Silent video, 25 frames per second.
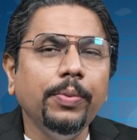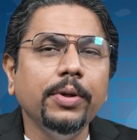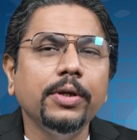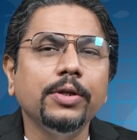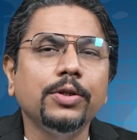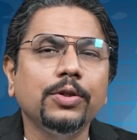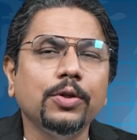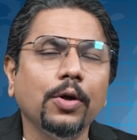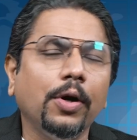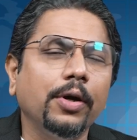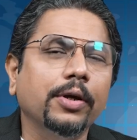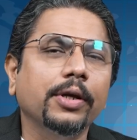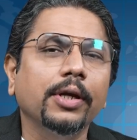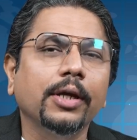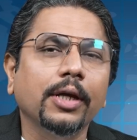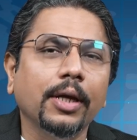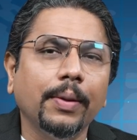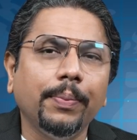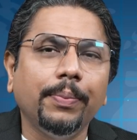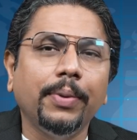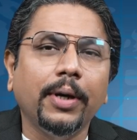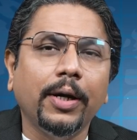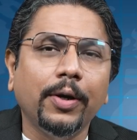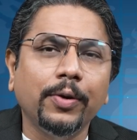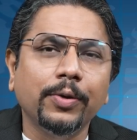been talking
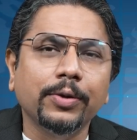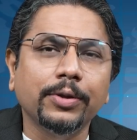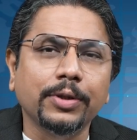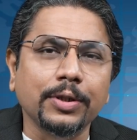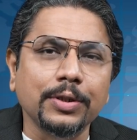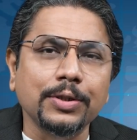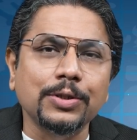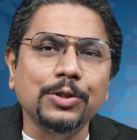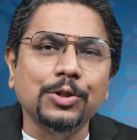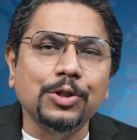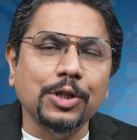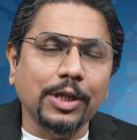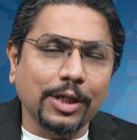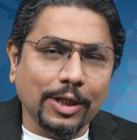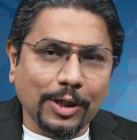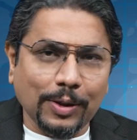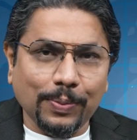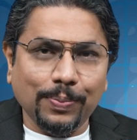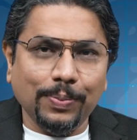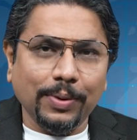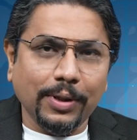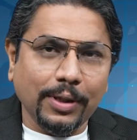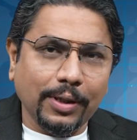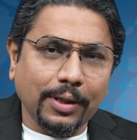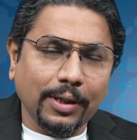about this
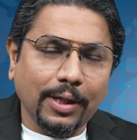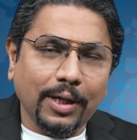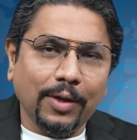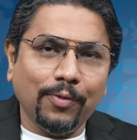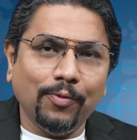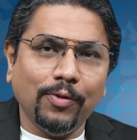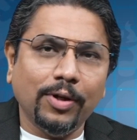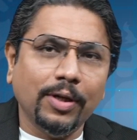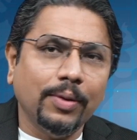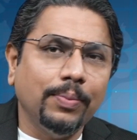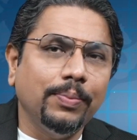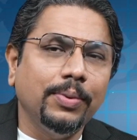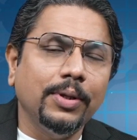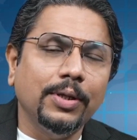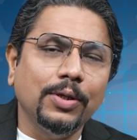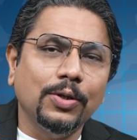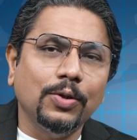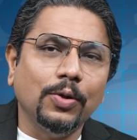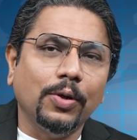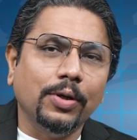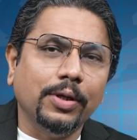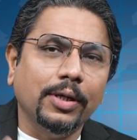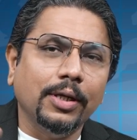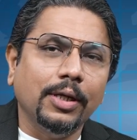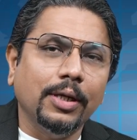GDP, and we have been
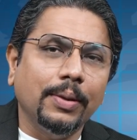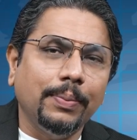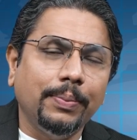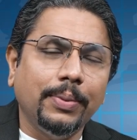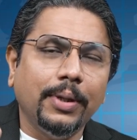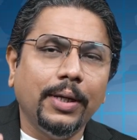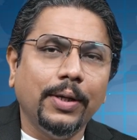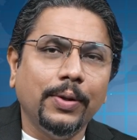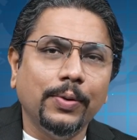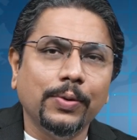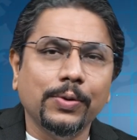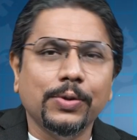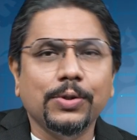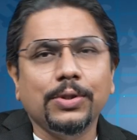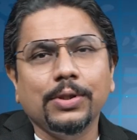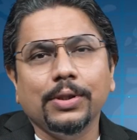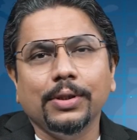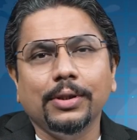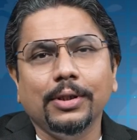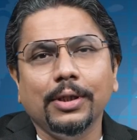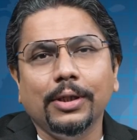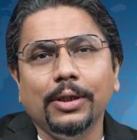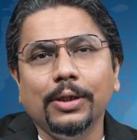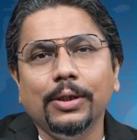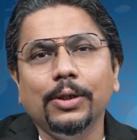talking about
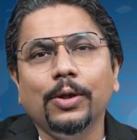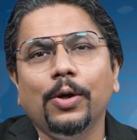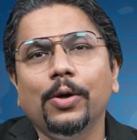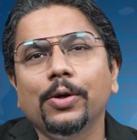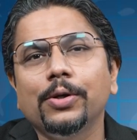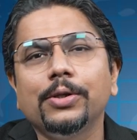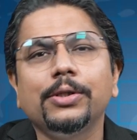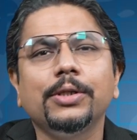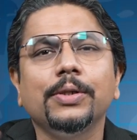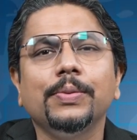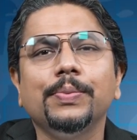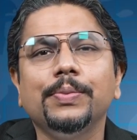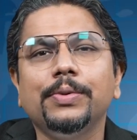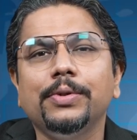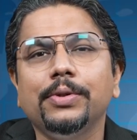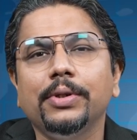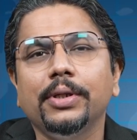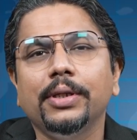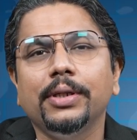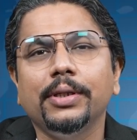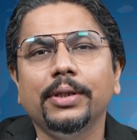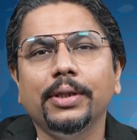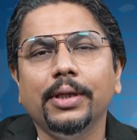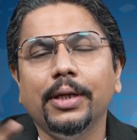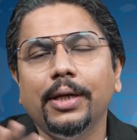the long-term
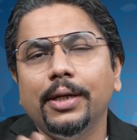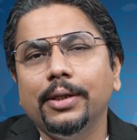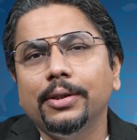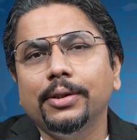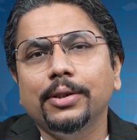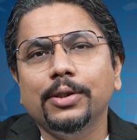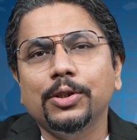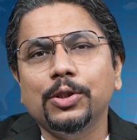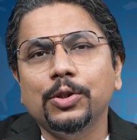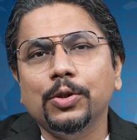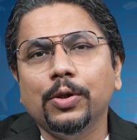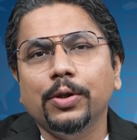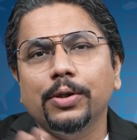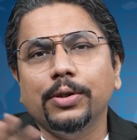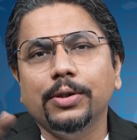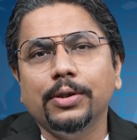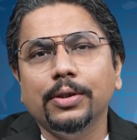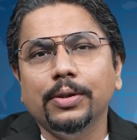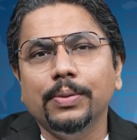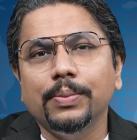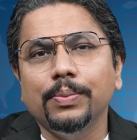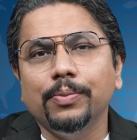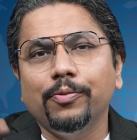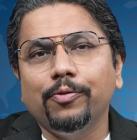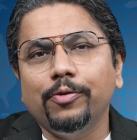trend and the
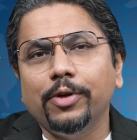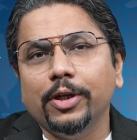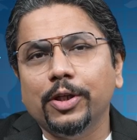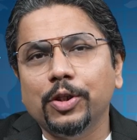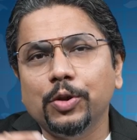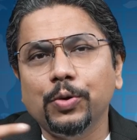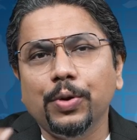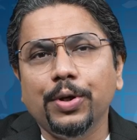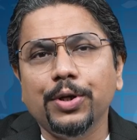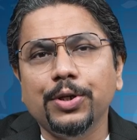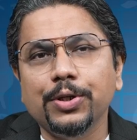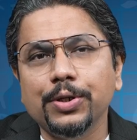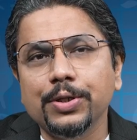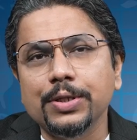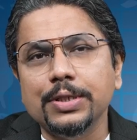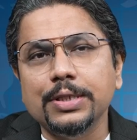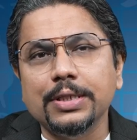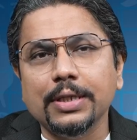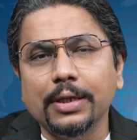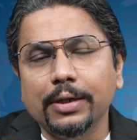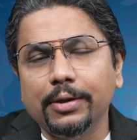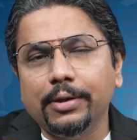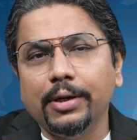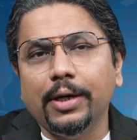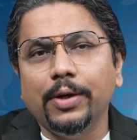short-term fluctuations
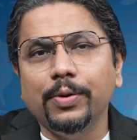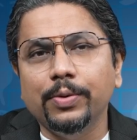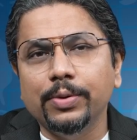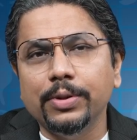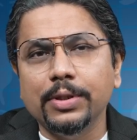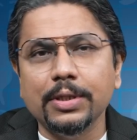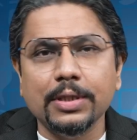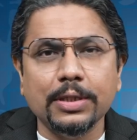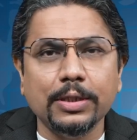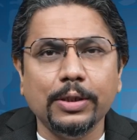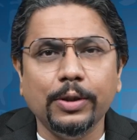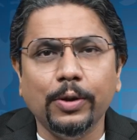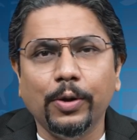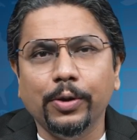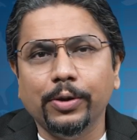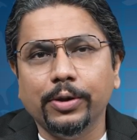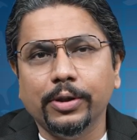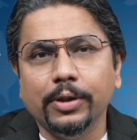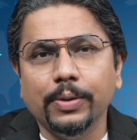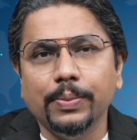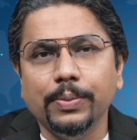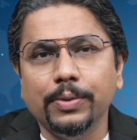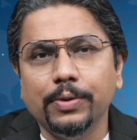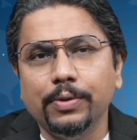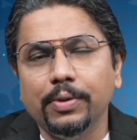around this
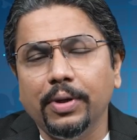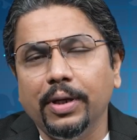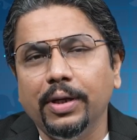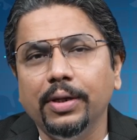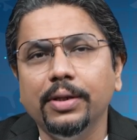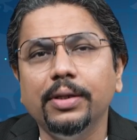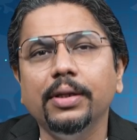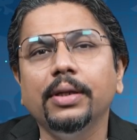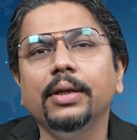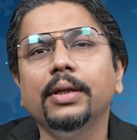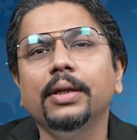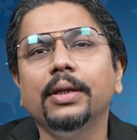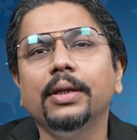long-term trend.